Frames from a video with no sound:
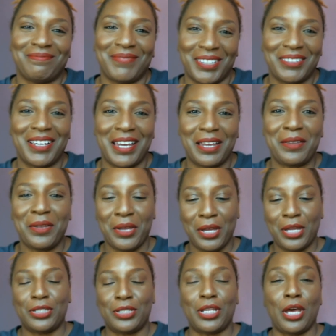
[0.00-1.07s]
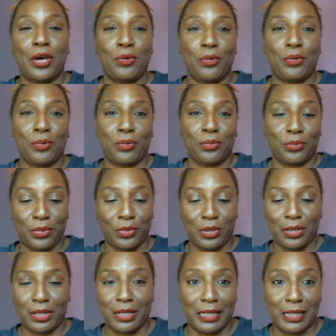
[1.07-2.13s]
Okay, so
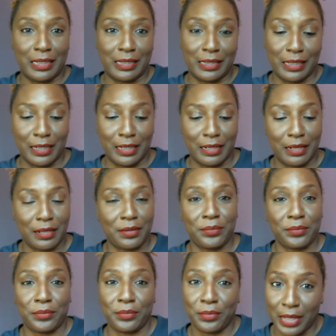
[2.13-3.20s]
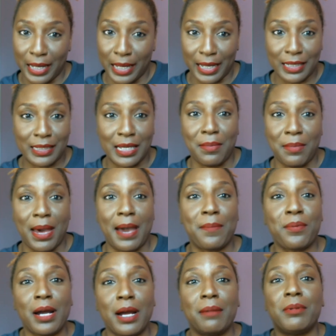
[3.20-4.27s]
listen. Like I said, my
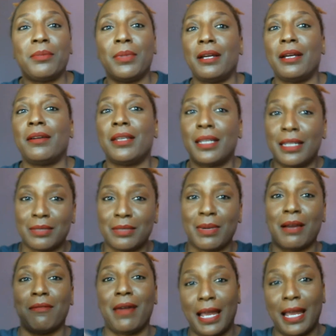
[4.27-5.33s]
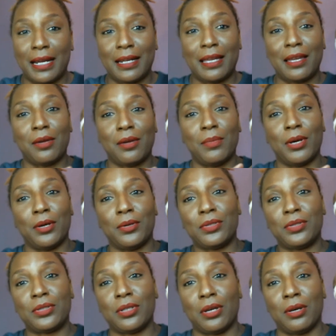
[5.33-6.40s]
problem area is my raggedy
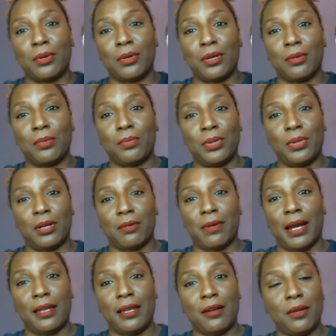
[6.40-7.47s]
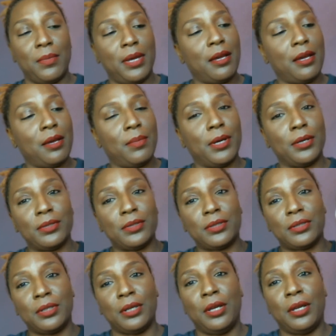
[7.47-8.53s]
elbows, so I'm gonna put it right here on my elbows,
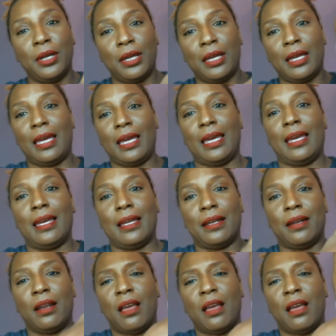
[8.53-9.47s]
and